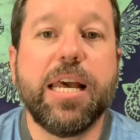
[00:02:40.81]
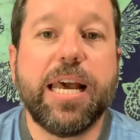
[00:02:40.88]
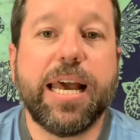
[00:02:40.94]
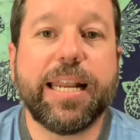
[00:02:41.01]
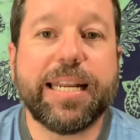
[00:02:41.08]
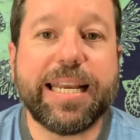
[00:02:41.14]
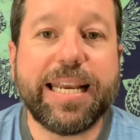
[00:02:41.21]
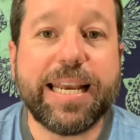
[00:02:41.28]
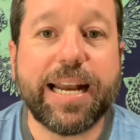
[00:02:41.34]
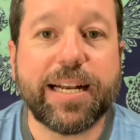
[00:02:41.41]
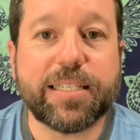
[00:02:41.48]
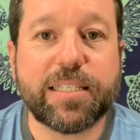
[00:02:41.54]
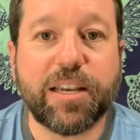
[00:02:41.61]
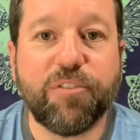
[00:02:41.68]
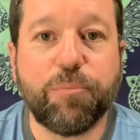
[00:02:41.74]
an
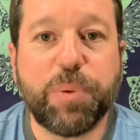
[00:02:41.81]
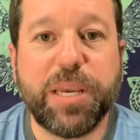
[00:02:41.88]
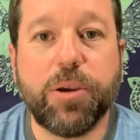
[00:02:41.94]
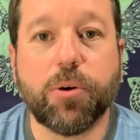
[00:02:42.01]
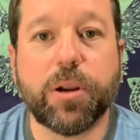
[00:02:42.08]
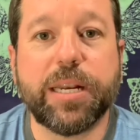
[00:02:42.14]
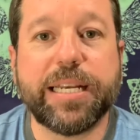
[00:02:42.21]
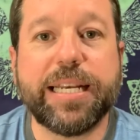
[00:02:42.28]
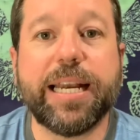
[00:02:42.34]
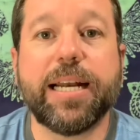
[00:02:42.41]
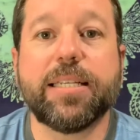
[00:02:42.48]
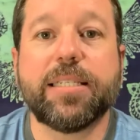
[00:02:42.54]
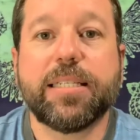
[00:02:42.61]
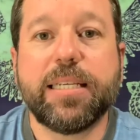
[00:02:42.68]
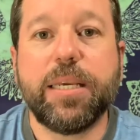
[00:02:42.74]
ESFP or an
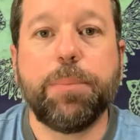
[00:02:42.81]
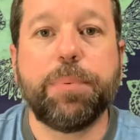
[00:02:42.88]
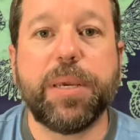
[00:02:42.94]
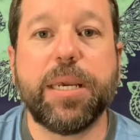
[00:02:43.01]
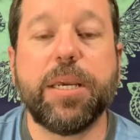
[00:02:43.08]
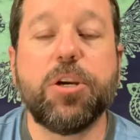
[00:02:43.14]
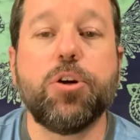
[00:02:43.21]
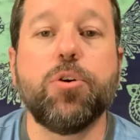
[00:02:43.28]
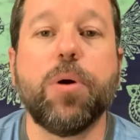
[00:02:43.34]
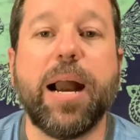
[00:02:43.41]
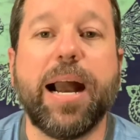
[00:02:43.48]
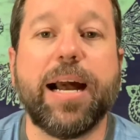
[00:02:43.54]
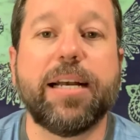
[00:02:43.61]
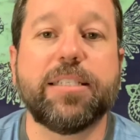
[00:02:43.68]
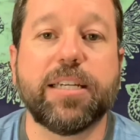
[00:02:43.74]
ESTP who
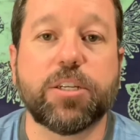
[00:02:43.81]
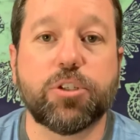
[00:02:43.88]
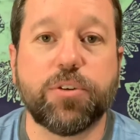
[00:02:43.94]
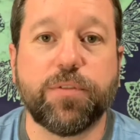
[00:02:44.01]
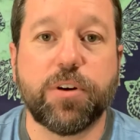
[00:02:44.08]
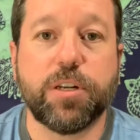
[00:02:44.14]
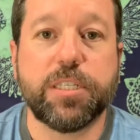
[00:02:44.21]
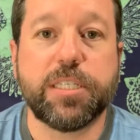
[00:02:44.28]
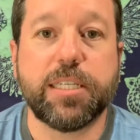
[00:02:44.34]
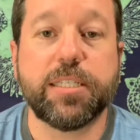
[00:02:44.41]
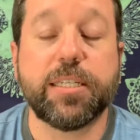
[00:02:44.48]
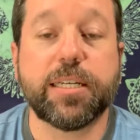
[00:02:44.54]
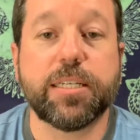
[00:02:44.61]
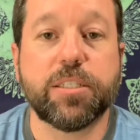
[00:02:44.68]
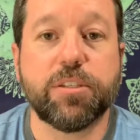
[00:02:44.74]
has extroverted
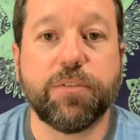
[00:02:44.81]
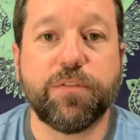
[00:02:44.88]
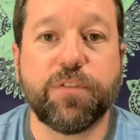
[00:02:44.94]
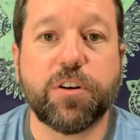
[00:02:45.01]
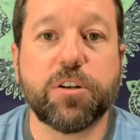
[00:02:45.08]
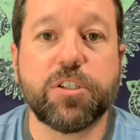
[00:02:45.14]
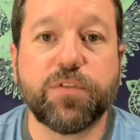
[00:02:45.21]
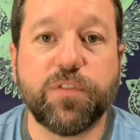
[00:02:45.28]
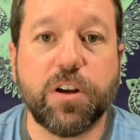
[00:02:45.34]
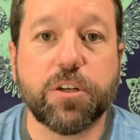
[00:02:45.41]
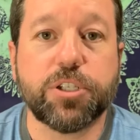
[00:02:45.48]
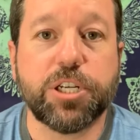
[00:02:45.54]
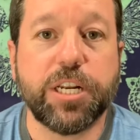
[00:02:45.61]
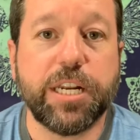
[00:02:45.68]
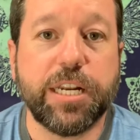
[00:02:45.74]
sensing as their first
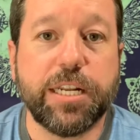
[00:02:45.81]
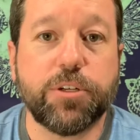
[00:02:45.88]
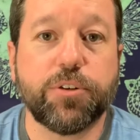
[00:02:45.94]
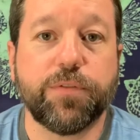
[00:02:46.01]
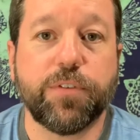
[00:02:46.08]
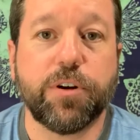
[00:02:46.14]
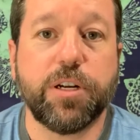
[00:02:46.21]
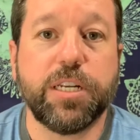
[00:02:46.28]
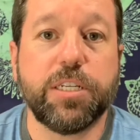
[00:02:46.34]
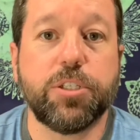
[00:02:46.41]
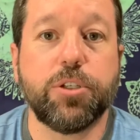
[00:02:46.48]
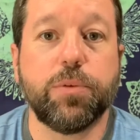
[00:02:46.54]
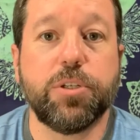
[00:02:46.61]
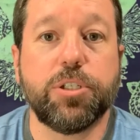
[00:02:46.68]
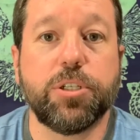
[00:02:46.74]
function and introverted
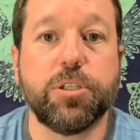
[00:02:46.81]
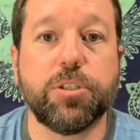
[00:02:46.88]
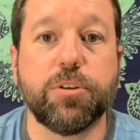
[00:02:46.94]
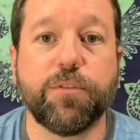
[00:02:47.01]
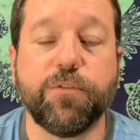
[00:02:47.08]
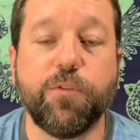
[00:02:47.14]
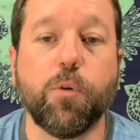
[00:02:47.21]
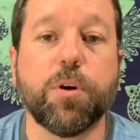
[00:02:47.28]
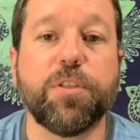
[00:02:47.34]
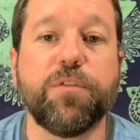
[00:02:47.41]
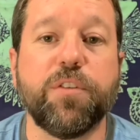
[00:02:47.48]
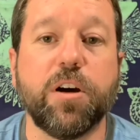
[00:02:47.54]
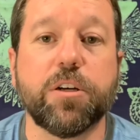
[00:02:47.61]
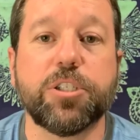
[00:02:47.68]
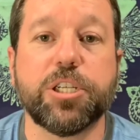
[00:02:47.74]
intuition as their fourth
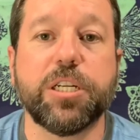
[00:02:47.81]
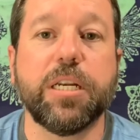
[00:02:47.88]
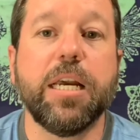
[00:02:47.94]
function.